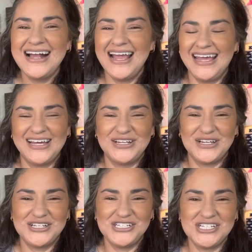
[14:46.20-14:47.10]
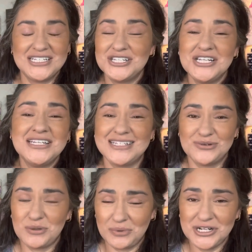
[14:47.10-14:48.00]
and she's a genius
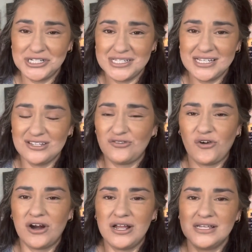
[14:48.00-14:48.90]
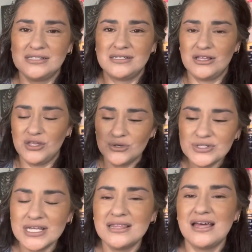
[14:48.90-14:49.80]
with brushes as far as
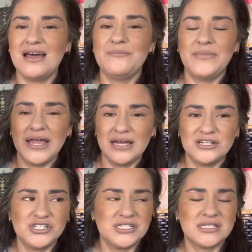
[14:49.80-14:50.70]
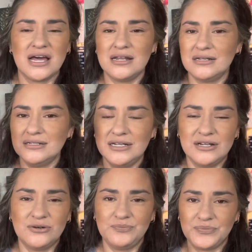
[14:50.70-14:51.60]
using them and she's got you
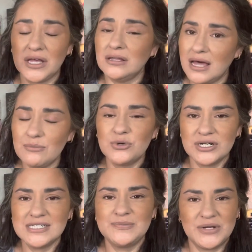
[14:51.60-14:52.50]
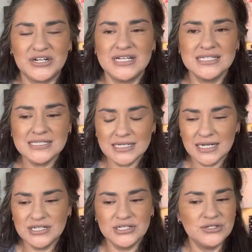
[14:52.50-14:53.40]
know a lot more experience than
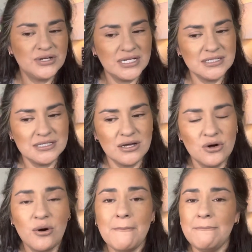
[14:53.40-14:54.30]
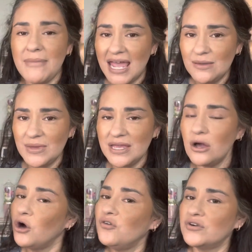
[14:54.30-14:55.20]
I do and so maybe
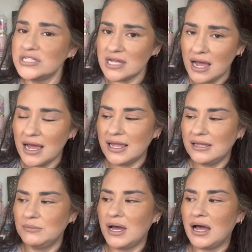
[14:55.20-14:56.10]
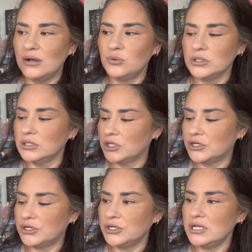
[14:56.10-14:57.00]
over time I will
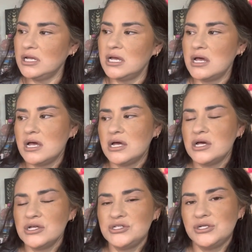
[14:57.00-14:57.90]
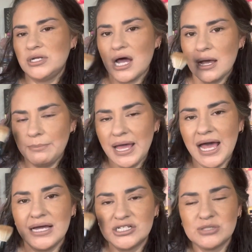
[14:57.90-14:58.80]
learn to not
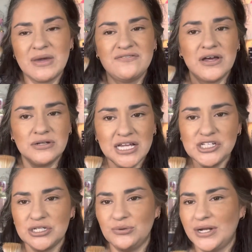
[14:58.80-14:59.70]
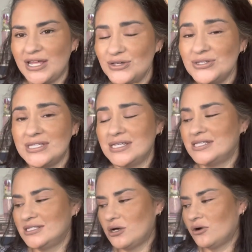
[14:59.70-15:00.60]
patch my foundation when I use this
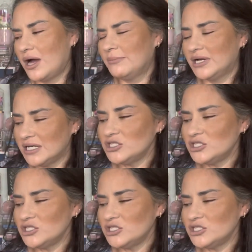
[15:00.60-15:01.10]
so I'm gonna